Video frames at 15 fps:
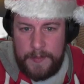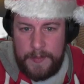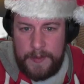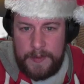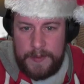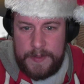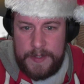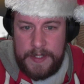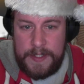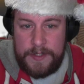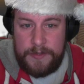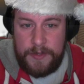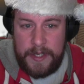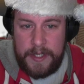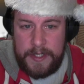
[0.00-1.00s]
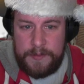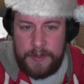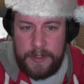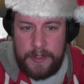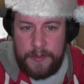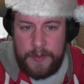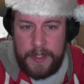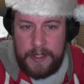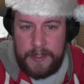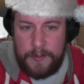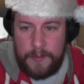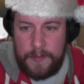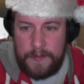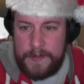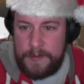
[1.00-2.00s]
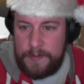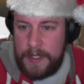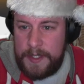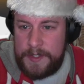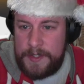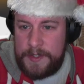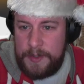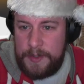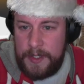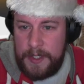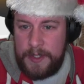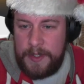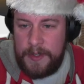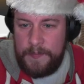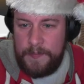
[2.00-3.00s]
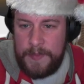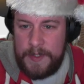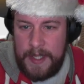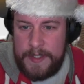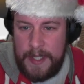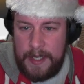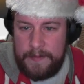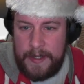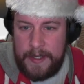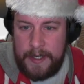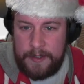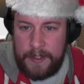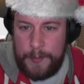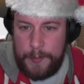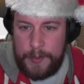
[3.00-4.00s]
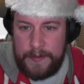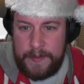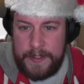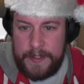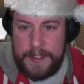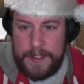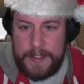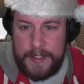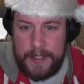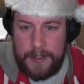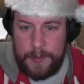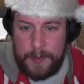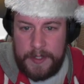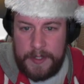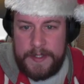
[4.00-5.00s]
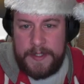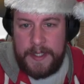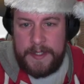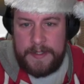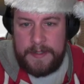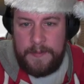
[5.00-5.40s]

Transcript: since it's running as root, we have to run sudo to elevate our own privileges to kill the process.